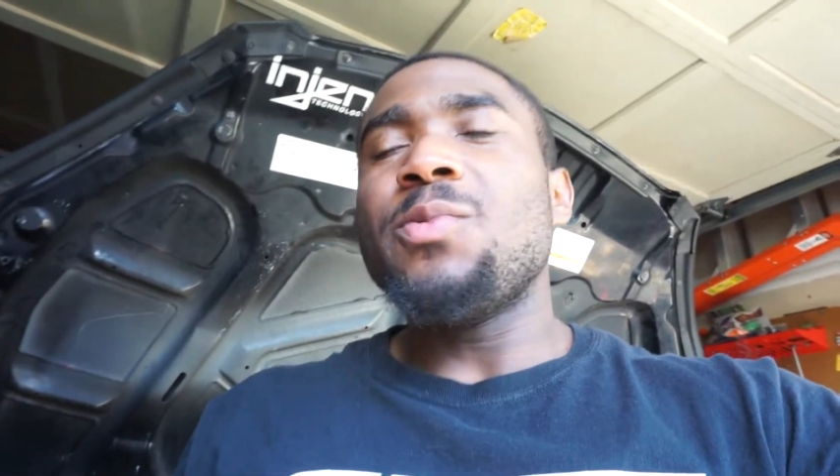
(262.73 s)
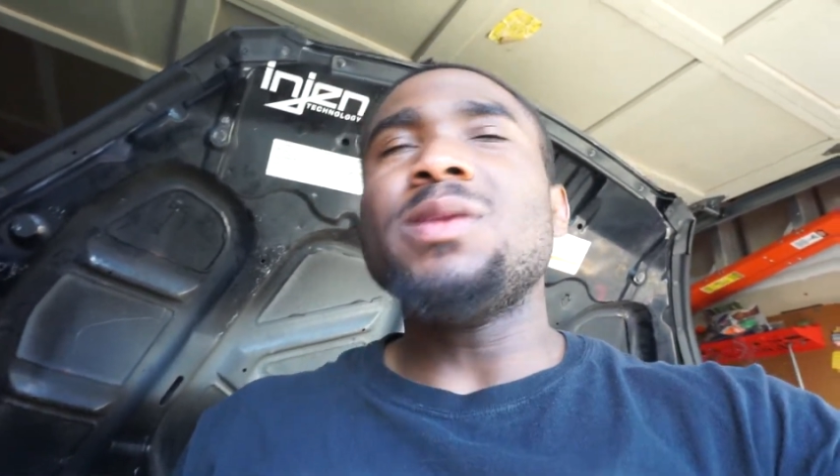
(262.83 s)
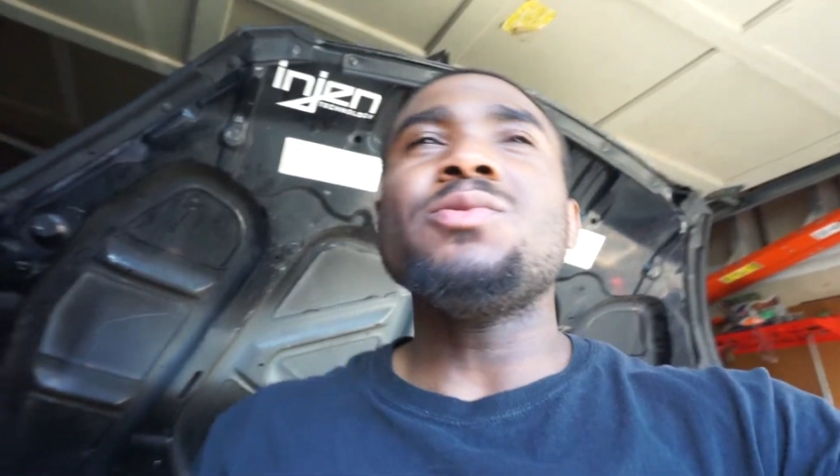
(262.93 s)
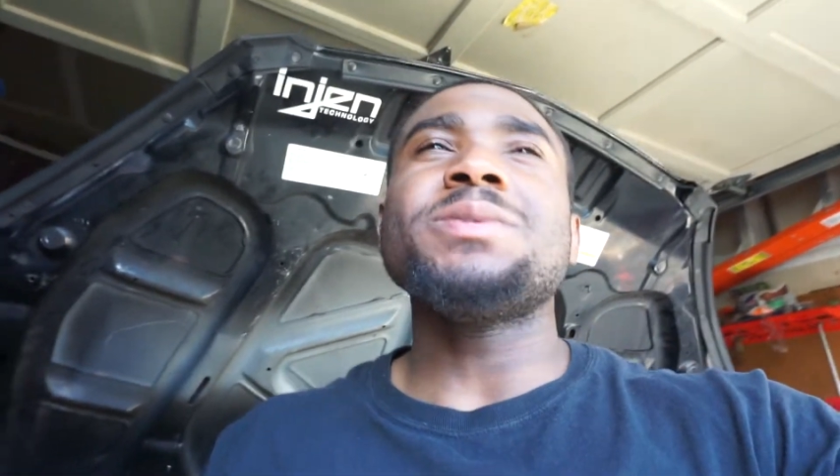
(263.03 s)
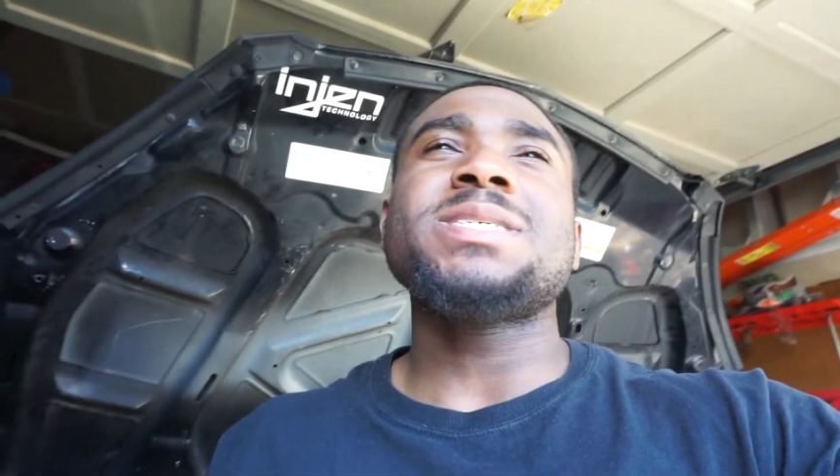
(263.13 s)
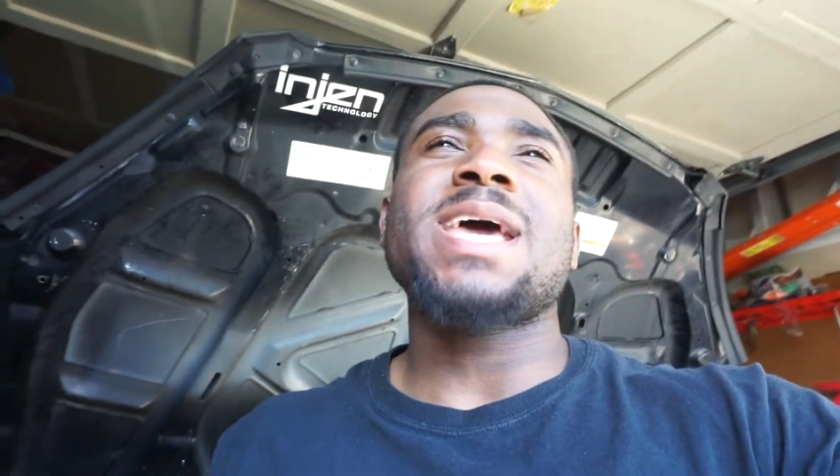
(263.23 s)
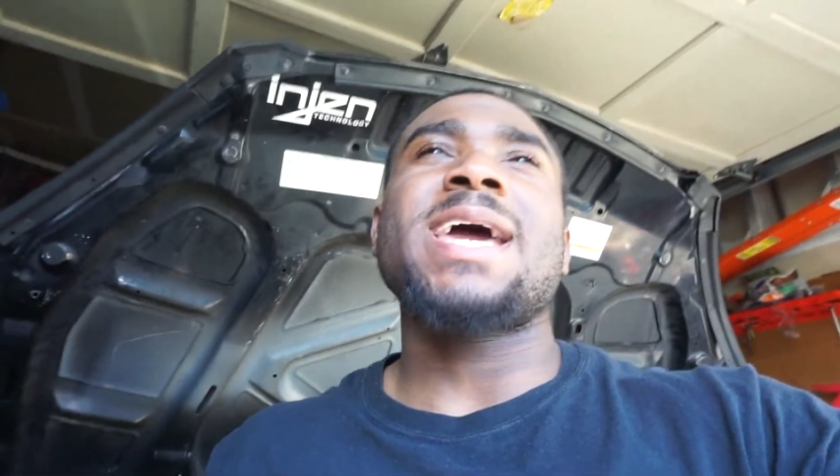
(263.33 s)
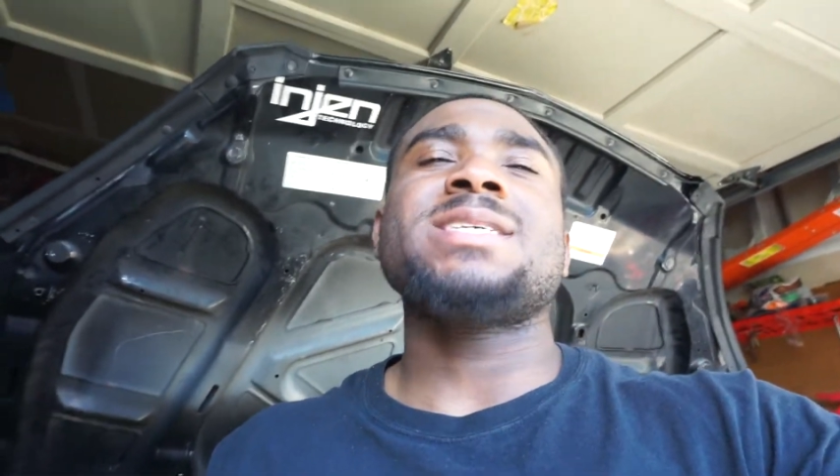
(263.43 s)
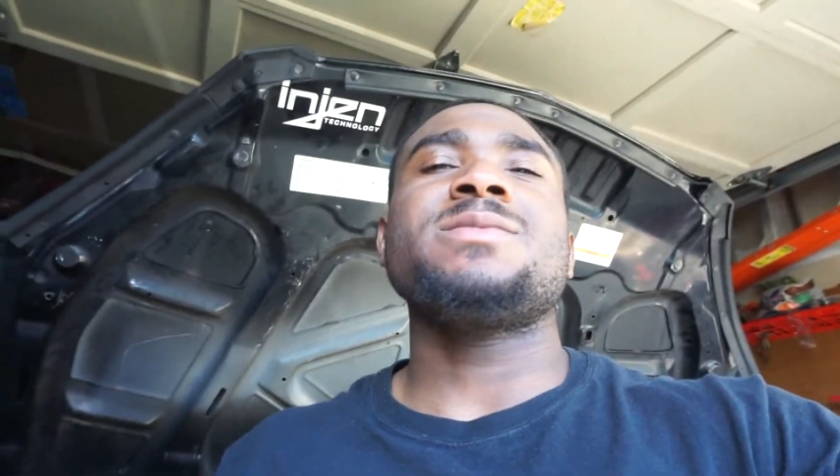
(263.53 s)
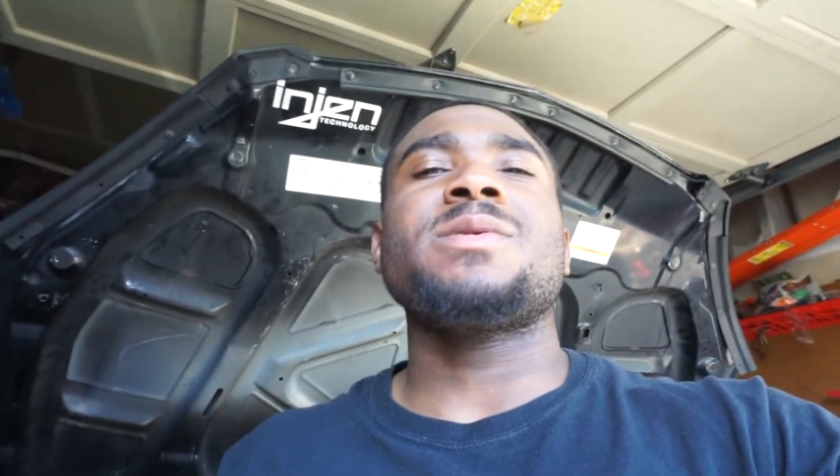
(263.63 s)
knew it was an
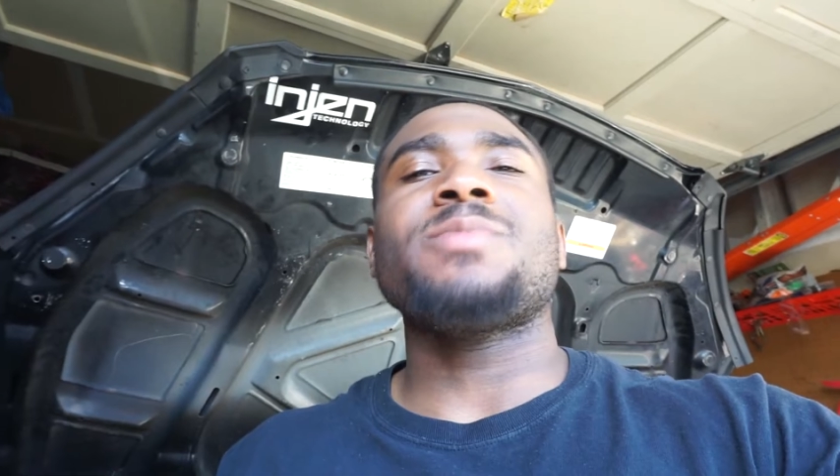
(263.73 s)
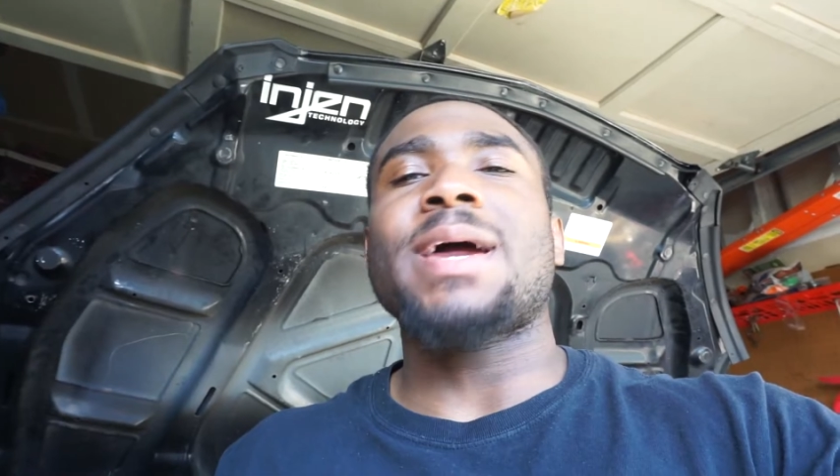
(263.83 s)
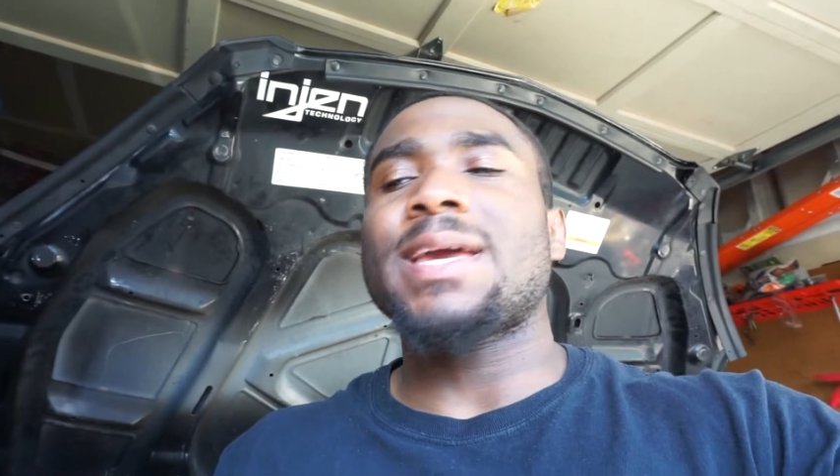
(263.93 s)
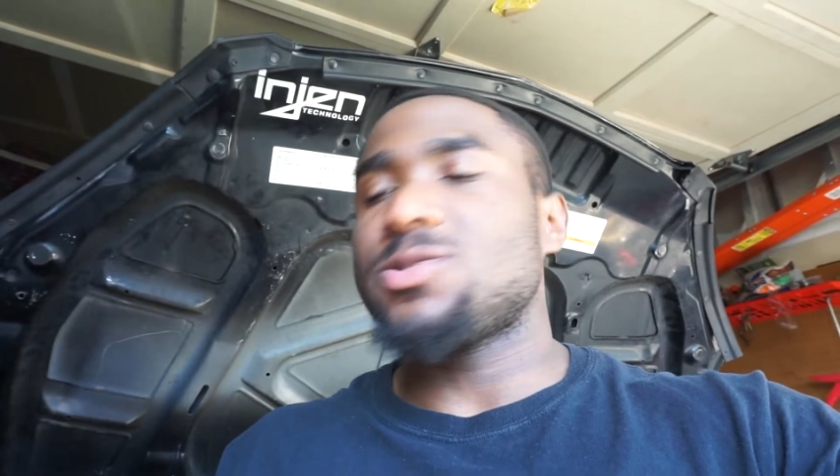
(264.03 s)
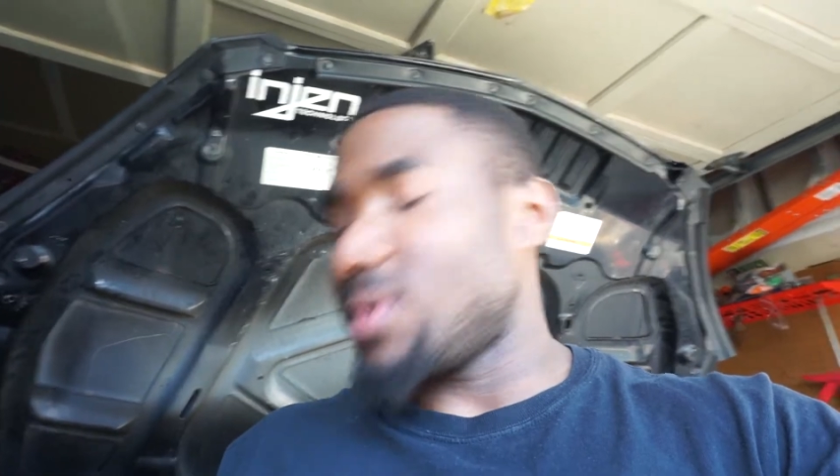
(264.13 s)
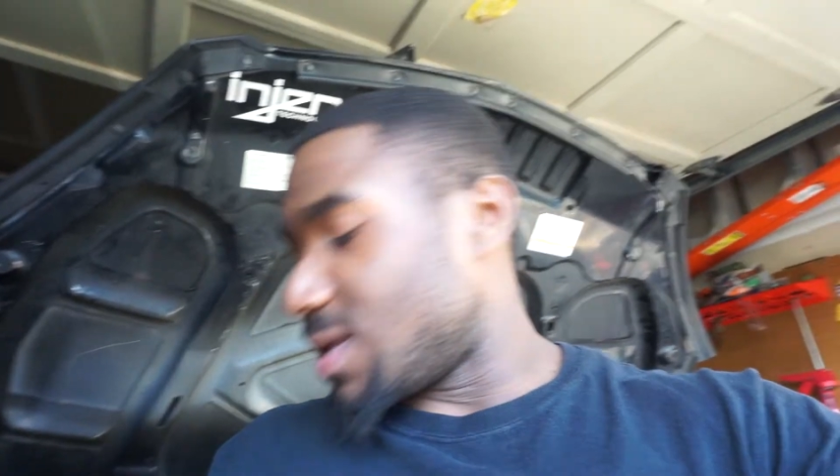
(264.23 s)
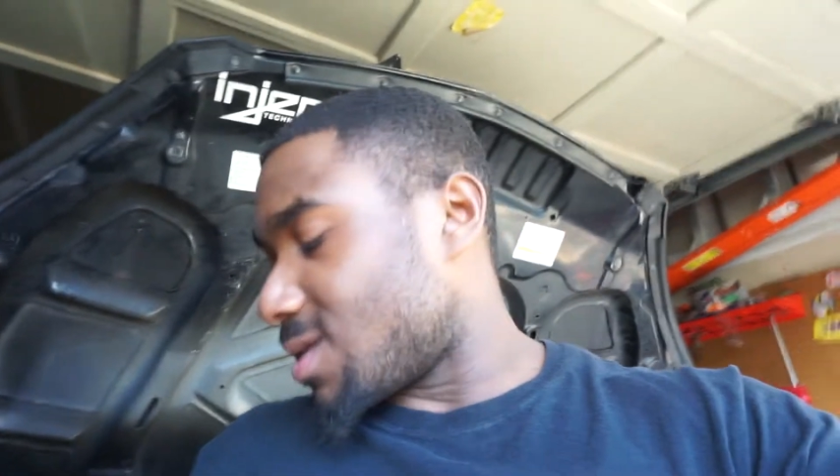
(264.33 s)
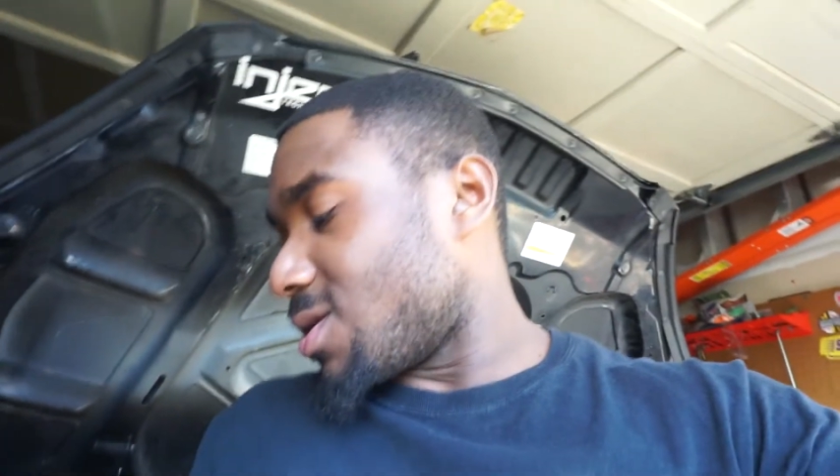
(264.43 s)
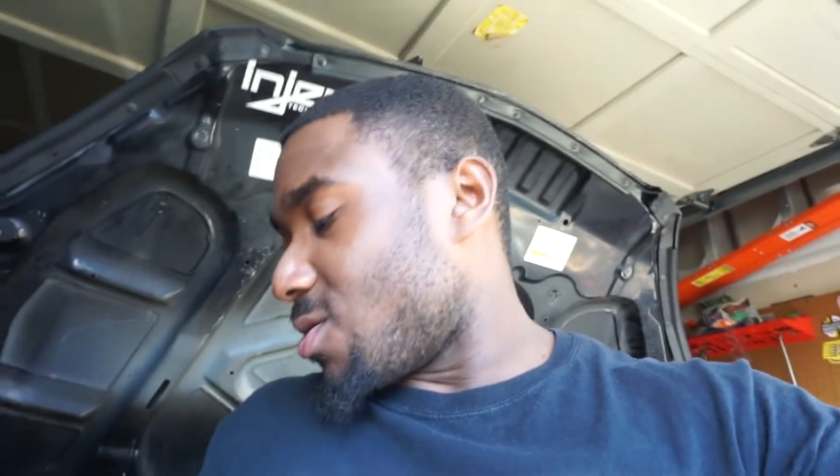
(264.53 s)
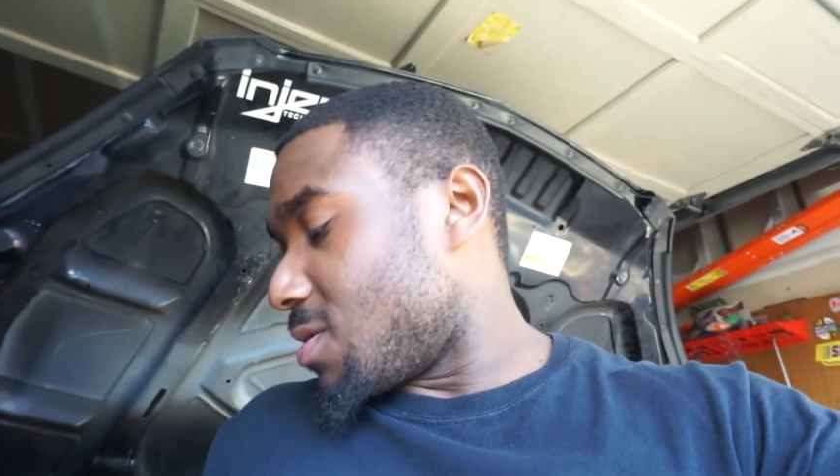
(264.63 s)
accident, but I guess we
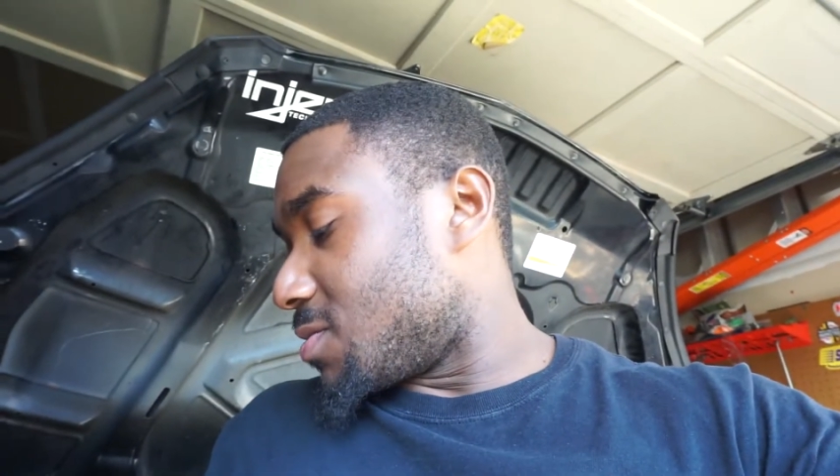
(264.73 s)
didn't know it